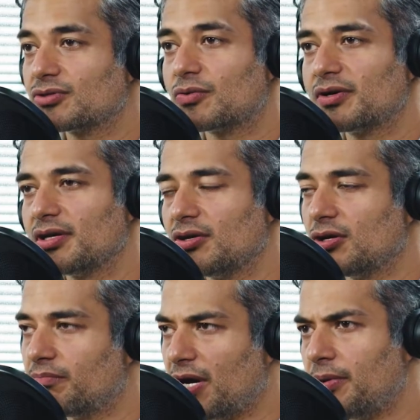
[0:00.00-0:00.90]
So were they,
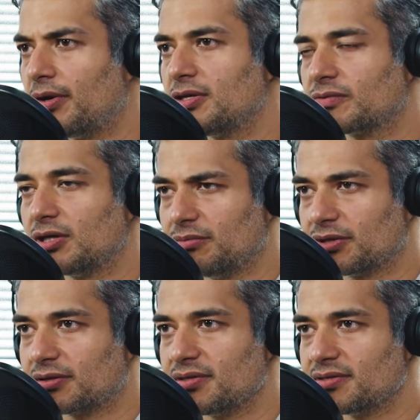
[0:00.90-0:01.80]
my parents were
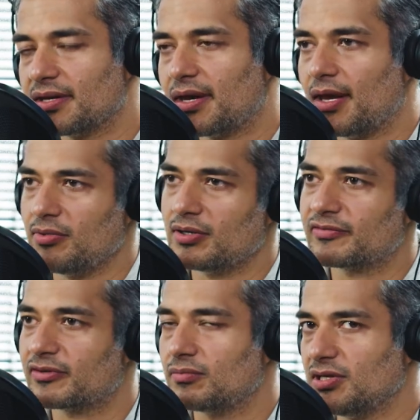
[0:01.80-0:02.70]
immigrants. They came here
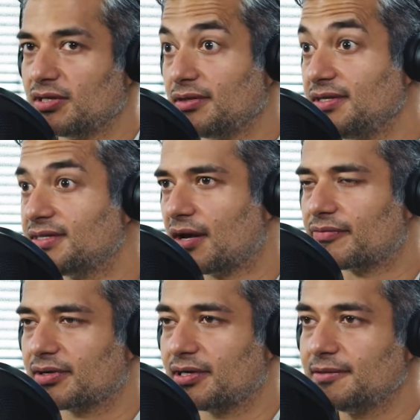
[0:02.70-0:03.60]
from East
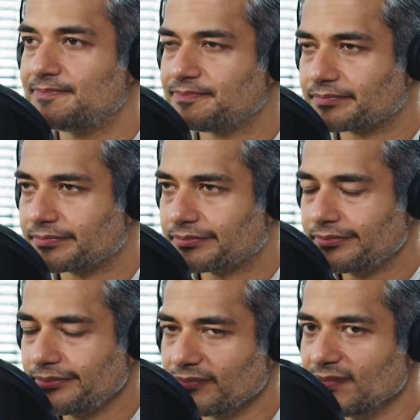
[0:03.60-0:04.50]
Africa.
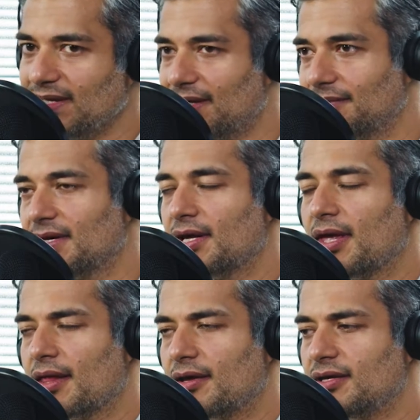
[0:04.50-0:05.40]
And
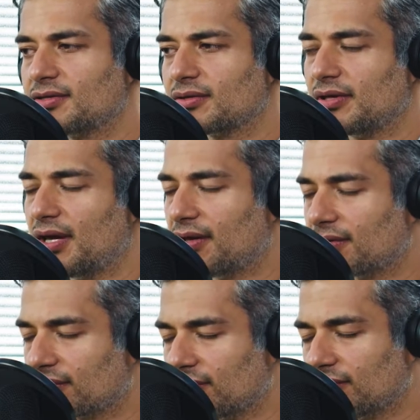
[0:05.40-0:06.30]
so they had
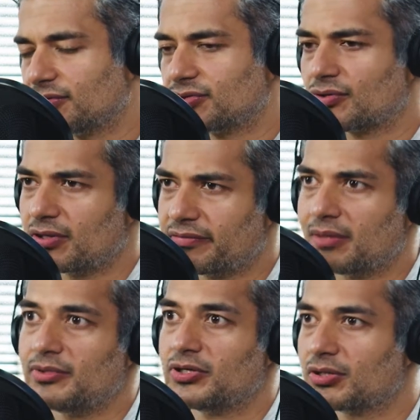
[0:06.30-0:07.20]
their whole story of
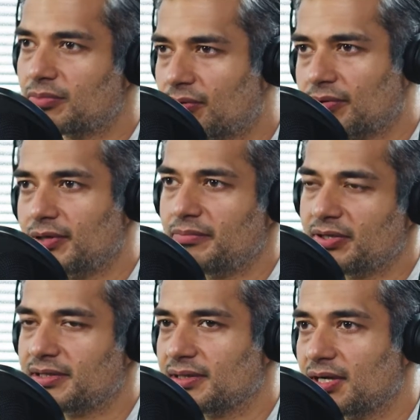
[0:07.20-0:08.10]
coming here poor and
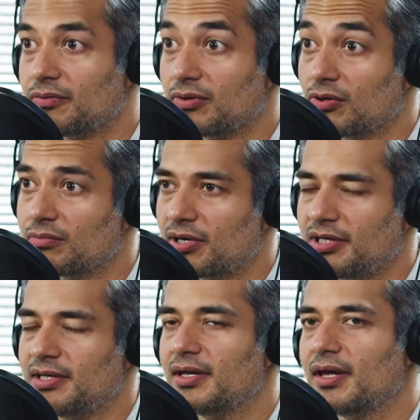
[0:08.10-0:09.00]
building up with no
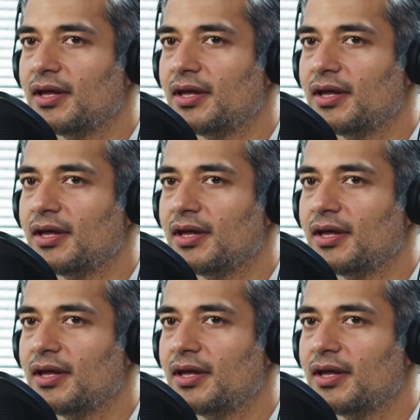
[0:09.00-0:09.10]
money.